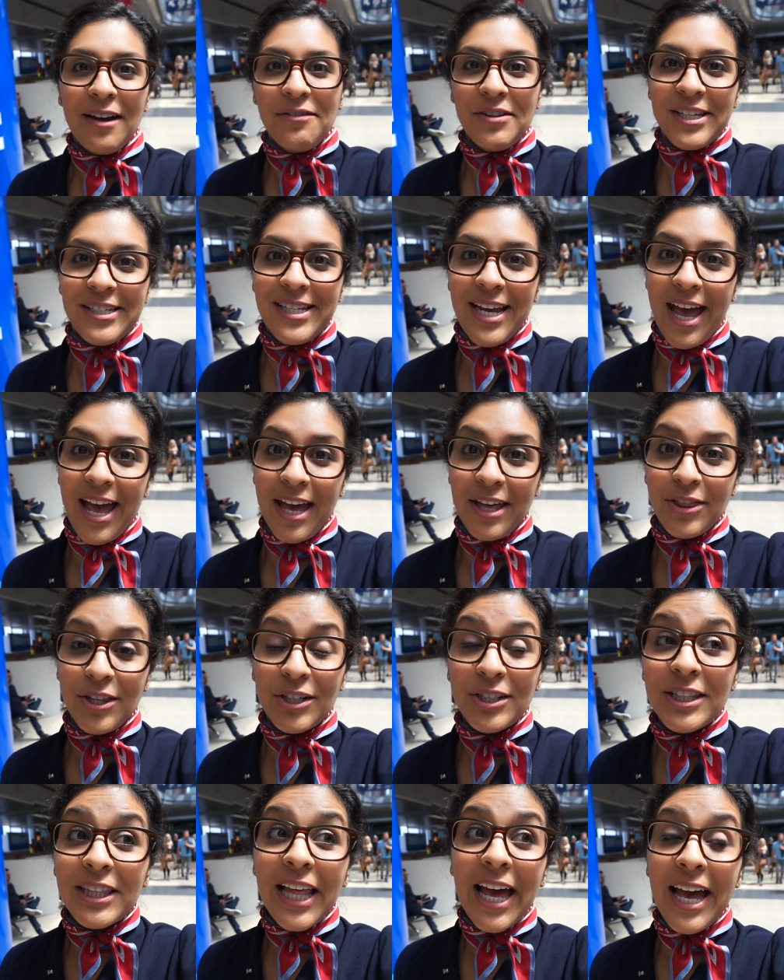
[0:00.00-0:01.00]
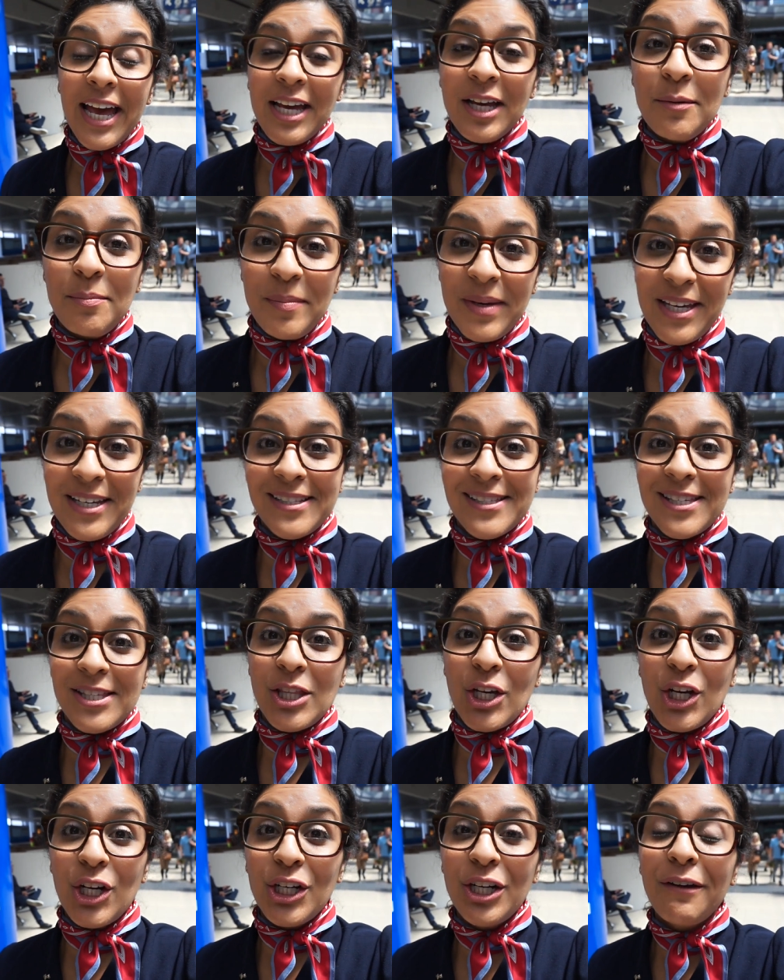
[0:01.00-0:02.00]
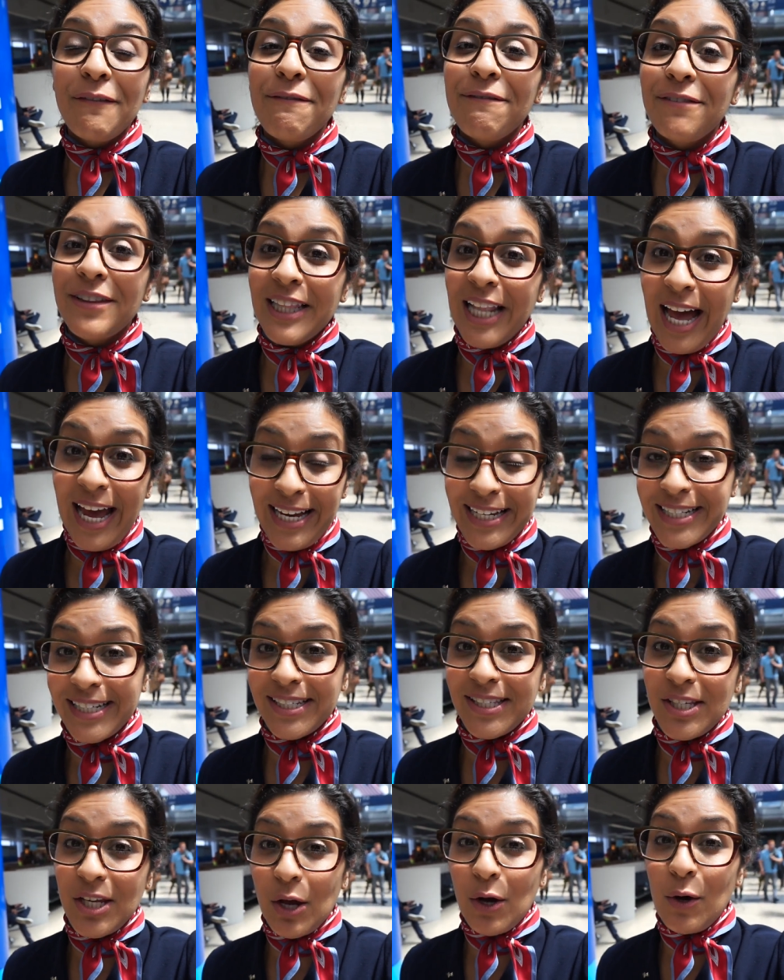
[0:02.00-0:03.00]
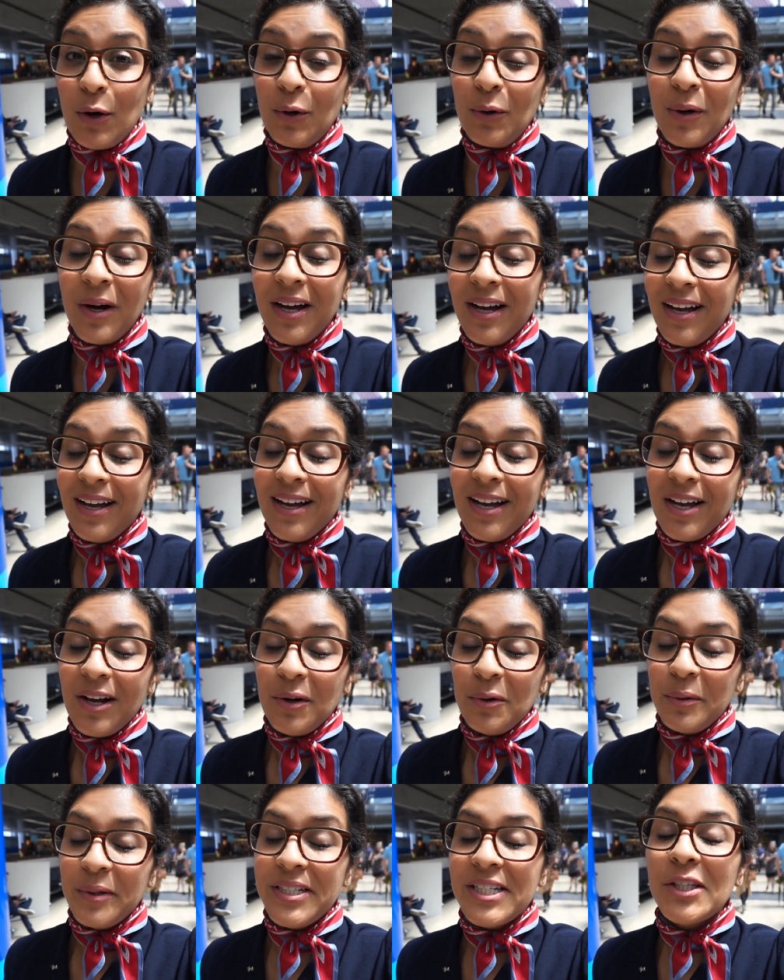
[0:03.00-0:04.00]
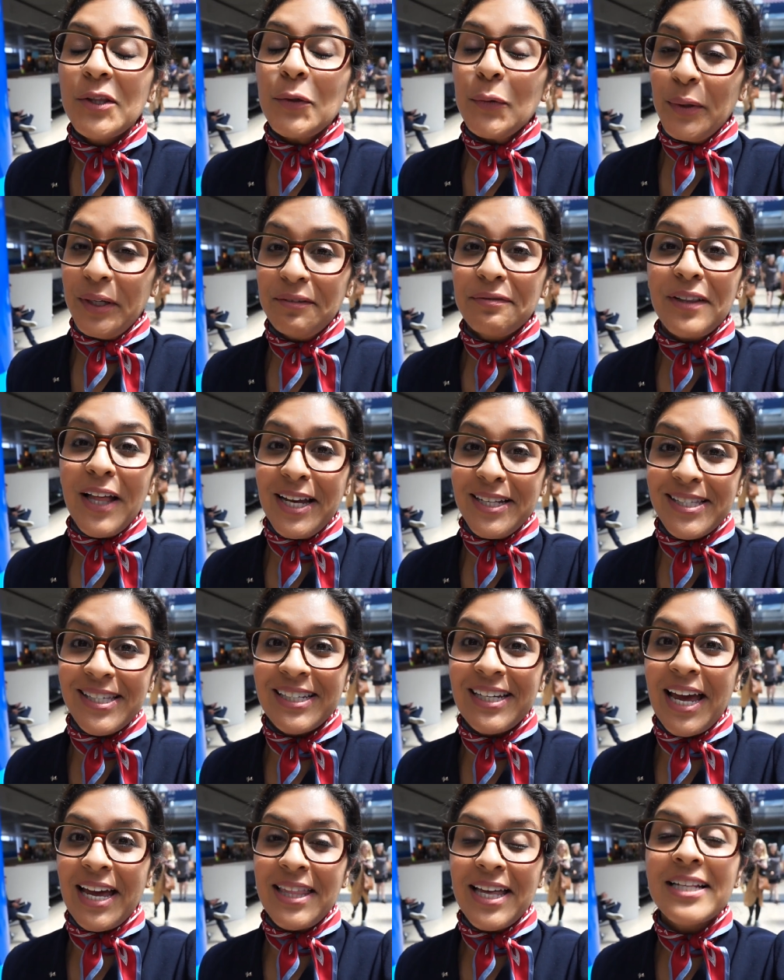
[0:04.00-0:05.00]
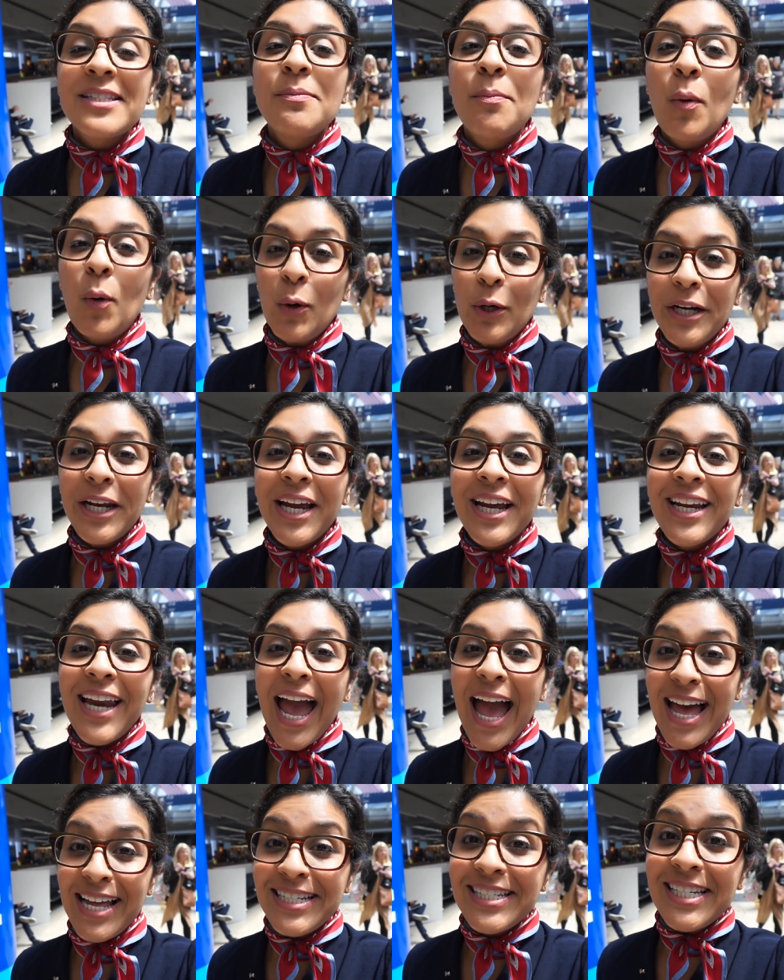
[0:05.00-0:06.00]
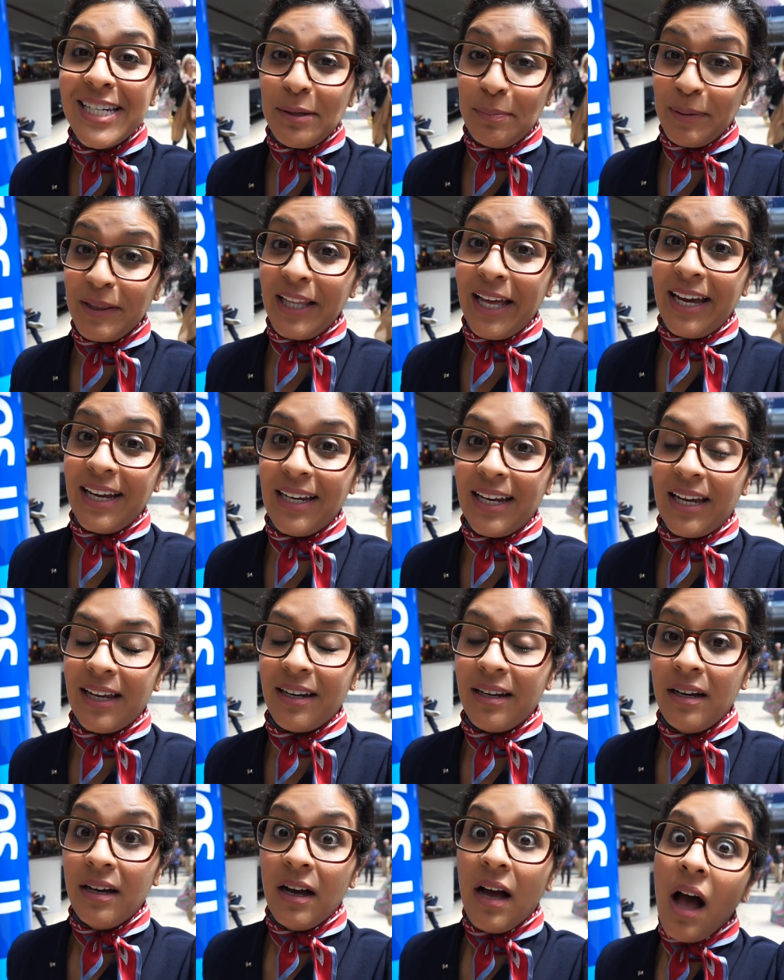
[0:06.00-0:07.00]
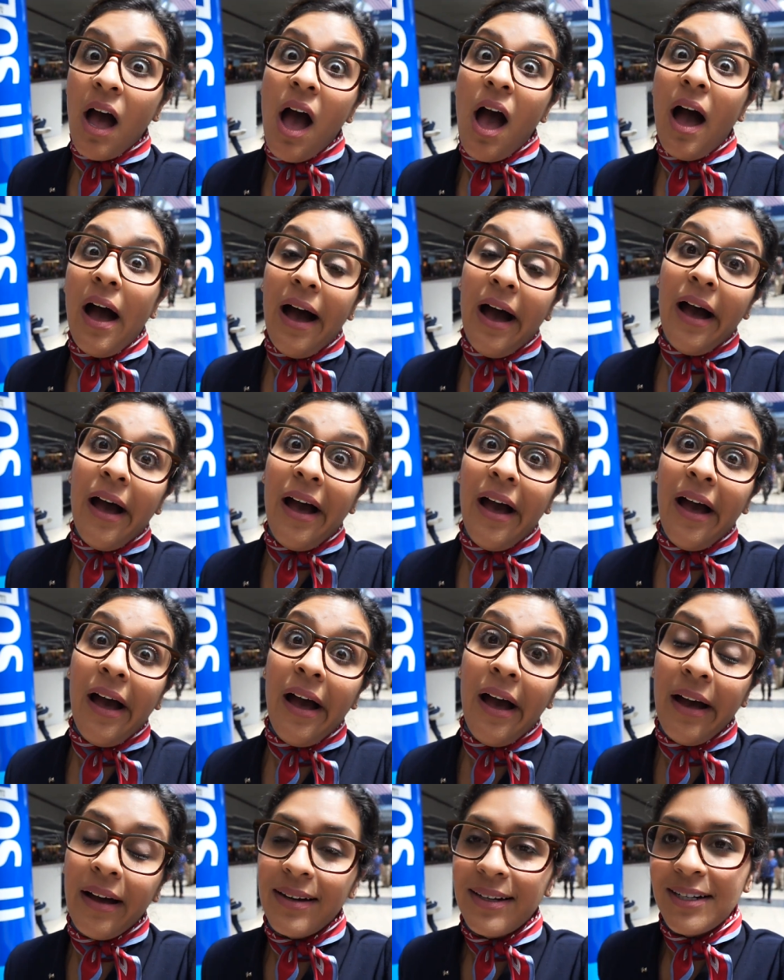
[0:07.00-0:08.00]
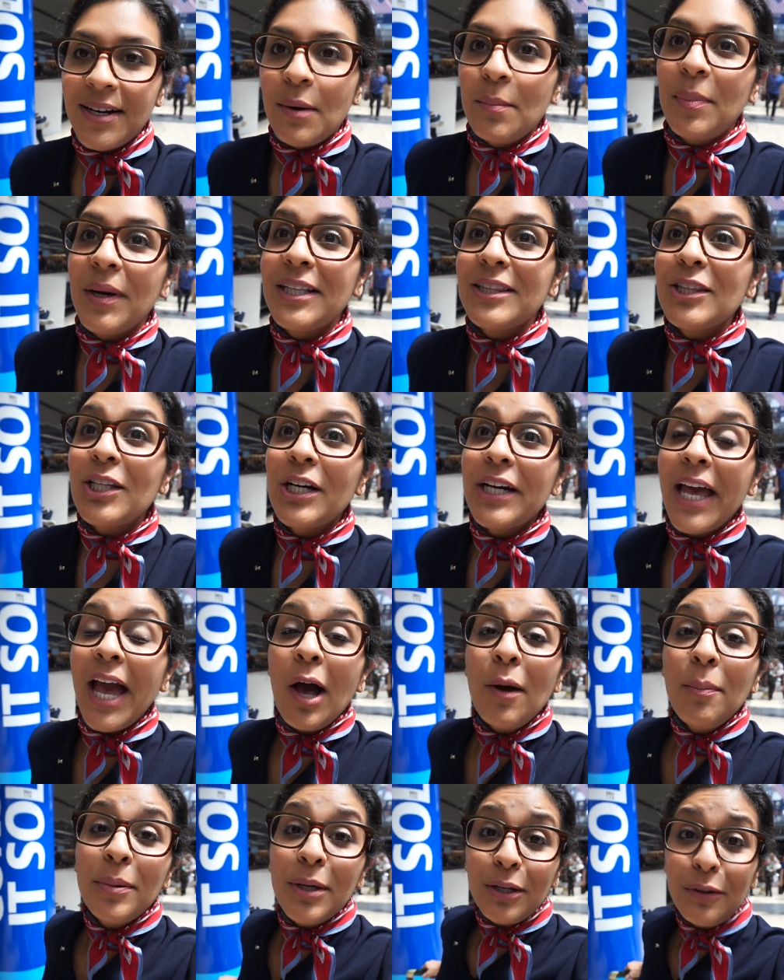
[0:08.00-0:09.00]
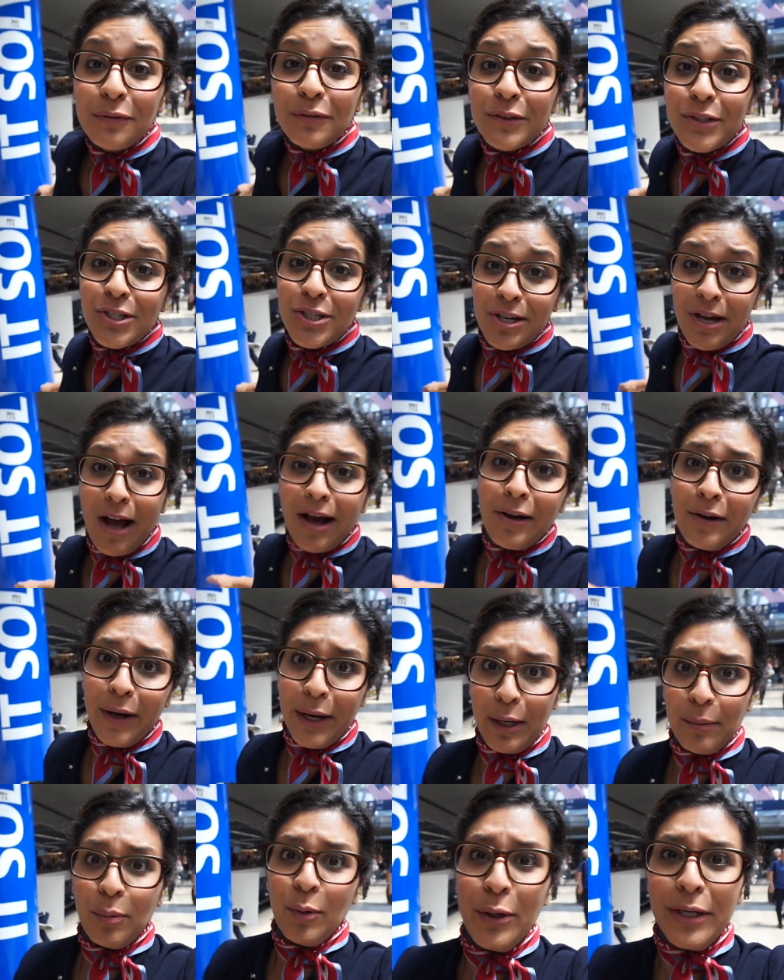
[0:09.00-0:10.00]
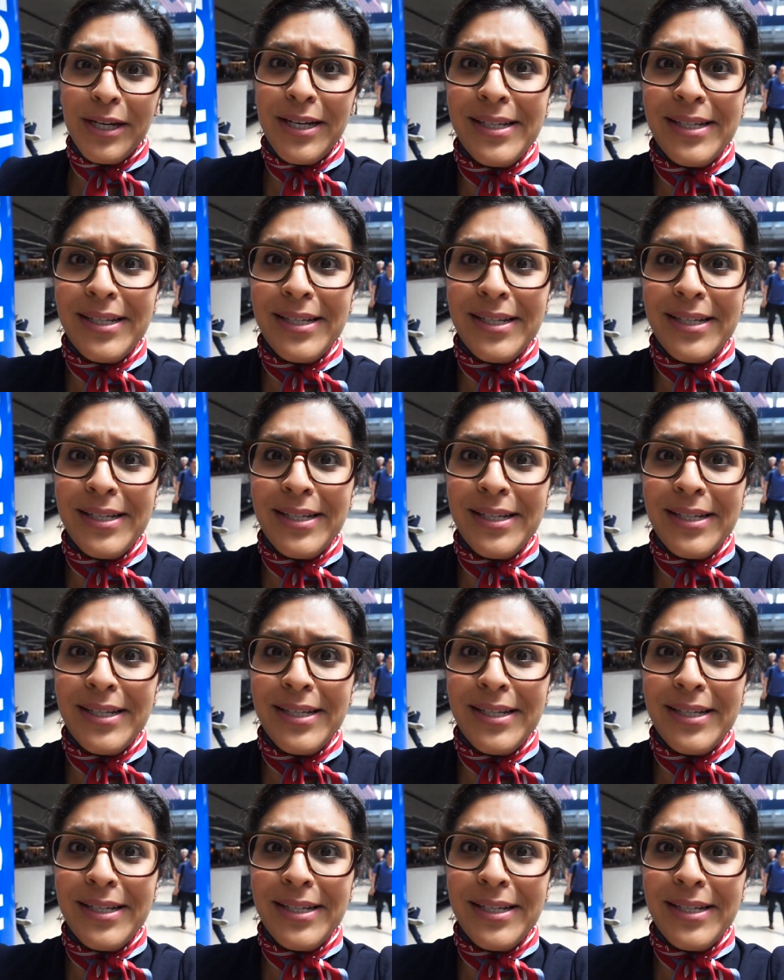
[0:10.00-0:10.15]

of the day. Third leg means third flight. So we did three flights today. That's boarding and deplaning. But look how beautiful Chicago Airport